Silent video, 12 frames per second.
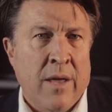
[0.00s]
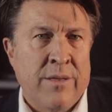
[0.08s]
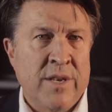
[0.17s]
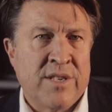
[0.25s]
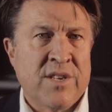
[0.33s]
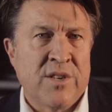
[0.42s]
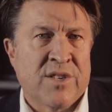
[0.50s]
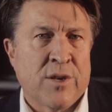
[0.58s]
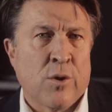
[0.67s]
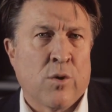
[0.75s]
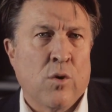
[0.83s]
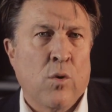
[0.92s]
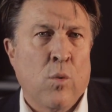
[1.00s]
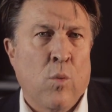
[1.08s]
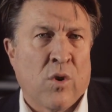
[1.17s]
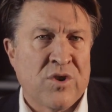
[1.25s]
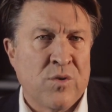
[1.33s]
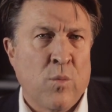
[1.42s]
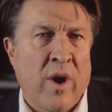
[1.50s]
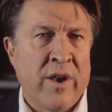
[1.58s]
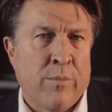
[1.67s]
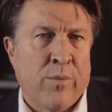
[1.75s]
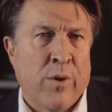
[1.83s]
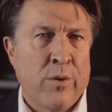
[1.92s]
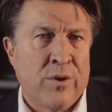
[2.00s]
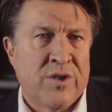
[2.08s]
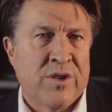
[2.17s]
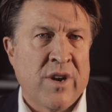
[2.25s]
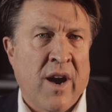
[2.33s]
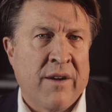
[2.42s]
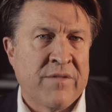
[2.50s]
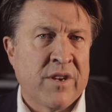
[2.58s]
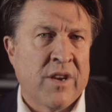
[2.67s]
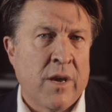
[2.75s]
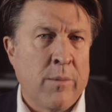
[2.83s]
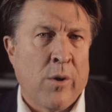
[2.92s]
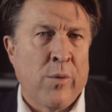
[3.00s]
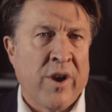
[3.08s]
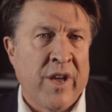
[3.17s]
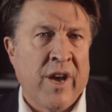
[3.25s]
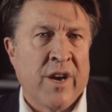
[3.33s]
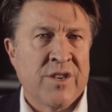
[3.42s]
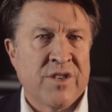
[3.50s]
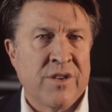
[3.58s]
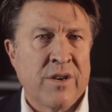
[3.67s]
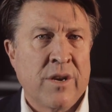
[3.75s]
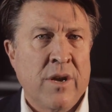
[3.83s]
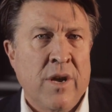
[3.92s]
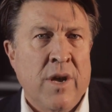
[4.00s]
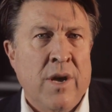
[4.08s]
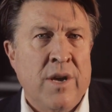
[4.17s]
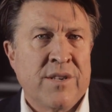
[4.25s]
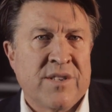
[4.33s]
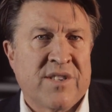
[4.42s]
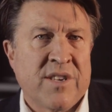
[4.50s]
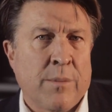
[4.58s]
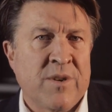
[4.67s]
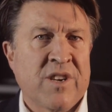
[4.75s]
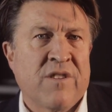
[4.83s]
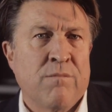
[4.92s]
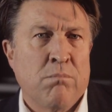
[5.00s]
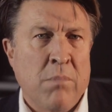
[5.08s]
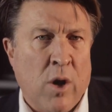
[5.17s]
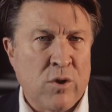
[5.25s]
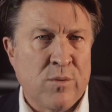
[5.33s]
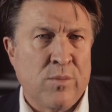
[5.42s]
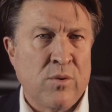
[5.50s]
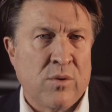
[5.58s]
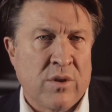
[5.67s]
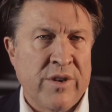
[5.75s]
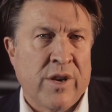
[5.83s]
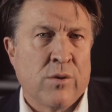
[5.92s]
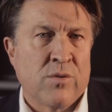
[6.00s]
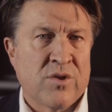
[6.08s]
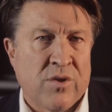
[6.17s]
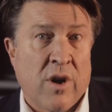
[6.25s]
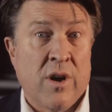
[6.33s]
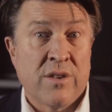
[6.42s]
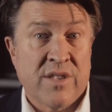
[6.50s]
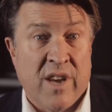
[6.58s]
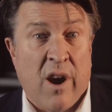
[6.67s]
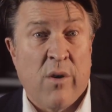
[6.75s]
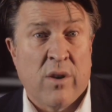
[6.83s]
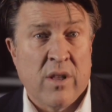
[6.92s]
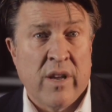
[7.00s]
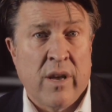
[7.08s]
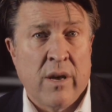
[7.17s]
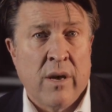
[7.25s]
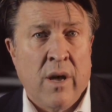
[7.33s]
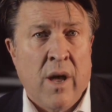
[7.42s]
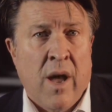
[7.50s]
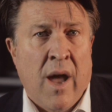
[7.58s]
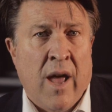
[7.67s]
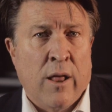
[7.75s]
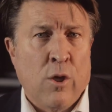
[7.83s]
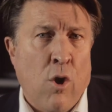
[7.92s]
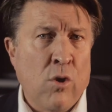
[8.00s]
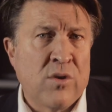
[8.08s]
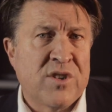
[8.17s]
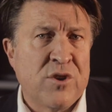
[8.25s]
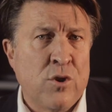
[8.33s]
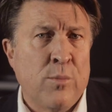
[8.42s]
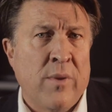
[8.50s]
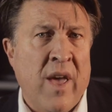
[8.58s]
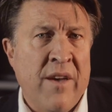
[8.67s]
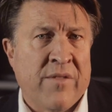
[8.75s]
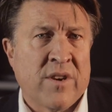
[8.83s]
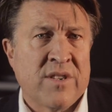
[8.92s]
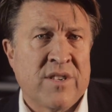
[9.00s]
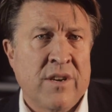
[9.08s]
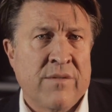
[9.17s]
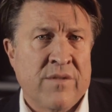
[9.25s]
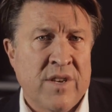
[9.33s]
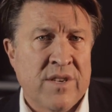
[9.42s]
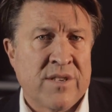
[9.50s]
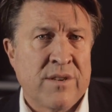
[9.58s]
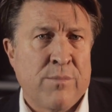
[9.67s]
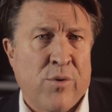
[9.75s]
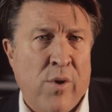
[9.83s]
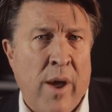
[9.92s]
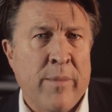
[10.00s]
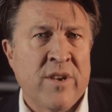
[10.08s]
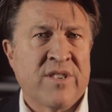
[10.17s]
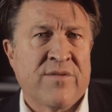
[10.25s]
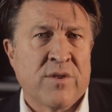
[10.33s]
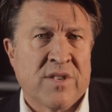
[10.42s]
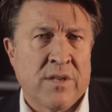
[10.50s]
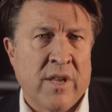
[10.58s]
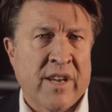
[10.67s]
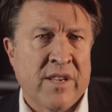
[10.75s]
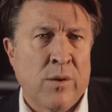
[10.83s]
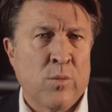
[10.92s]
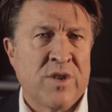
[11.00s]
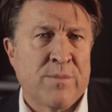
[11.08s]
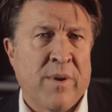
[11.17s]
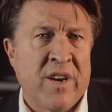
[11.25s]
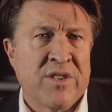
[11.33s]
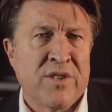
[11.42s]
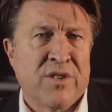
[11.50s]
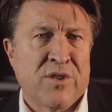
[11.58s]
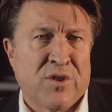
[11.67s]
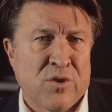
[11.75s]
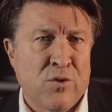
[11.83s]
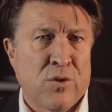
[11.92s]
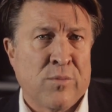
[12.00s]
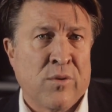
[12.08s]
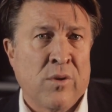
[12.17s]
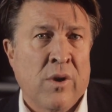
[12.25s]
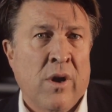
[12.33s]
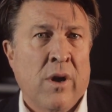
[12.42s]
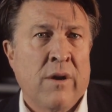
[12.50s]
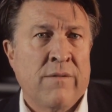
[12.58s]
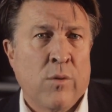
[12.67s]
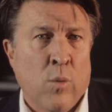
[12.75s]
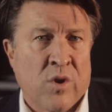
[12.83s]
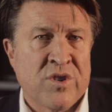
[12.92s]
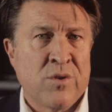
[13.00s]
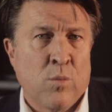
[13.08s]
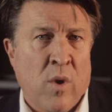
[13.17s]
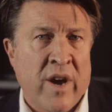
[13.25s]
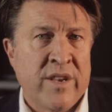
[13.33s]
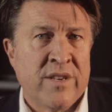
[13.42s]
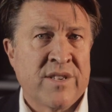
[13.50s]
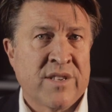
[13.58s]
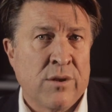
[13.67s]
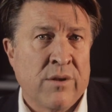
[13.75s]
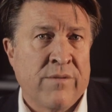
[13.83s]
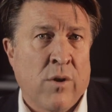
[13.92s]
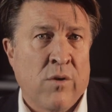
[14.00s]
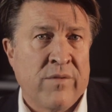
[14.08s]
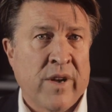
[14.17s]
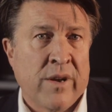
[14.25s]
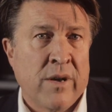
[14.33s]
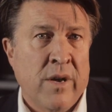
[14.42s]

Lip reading: This so-called watch and wait approach after chemoradiation is the subject of multiple clinical trials currently, and long-term efficacy of this and parameters for selecting which patients are suitable for watch and wait are still evolving.